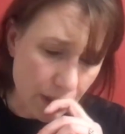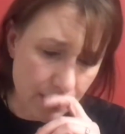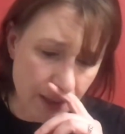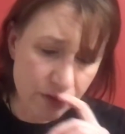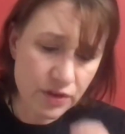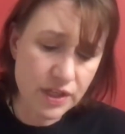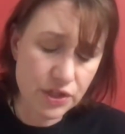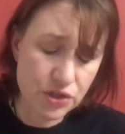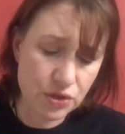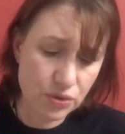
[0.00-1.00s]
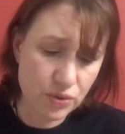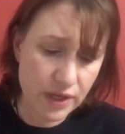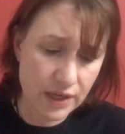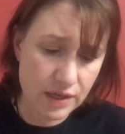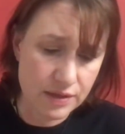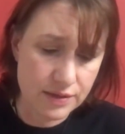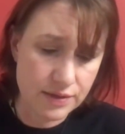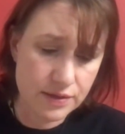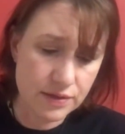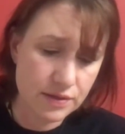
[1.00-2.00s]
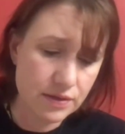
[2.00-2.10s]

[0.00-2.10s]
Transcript: The other thing too is